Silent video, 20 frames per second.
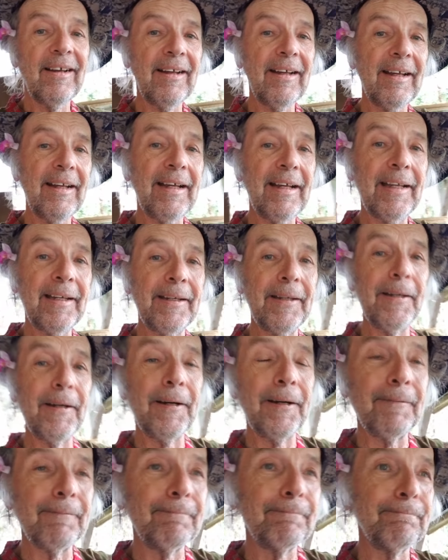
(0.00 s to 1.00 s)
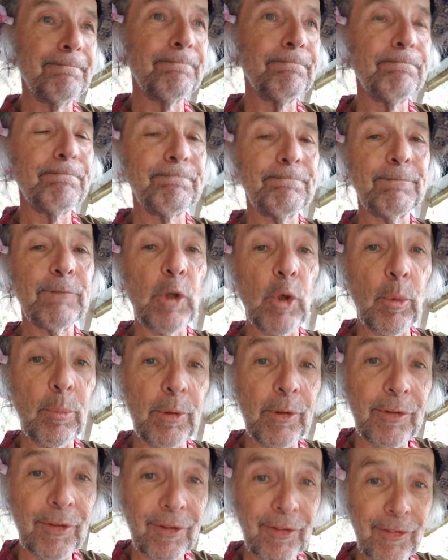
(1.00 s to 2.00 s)
And hope
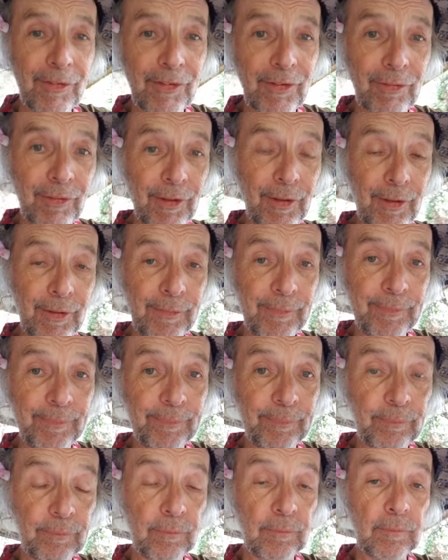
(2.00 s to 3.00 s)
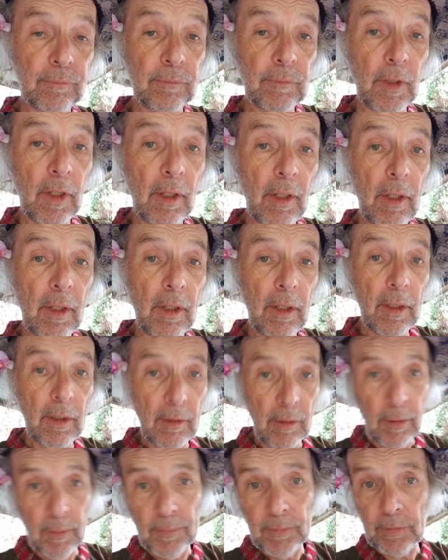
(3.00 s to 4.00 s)
it turns you on. And I
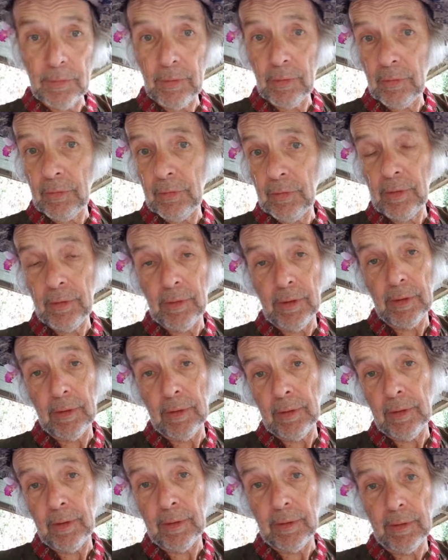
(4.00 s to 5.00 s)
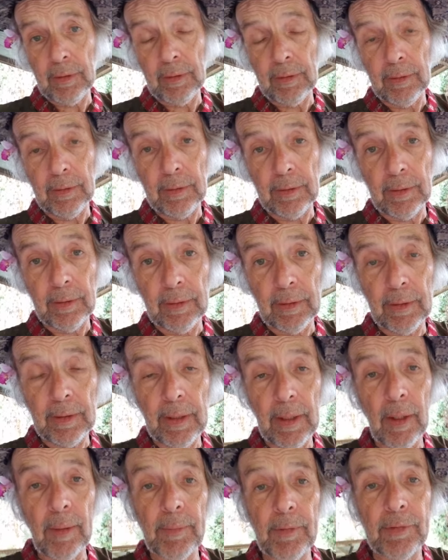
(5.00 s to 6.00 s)
hope she turns you on. Like,
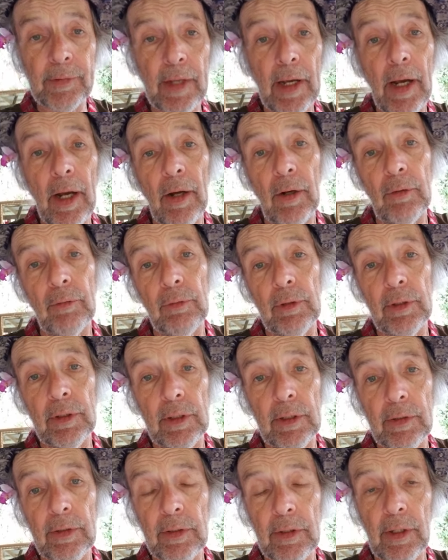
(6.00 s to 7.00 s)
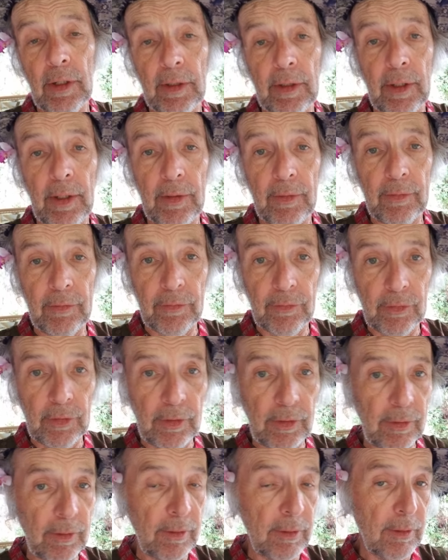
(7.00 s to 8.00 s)
help us out. We need the young energy.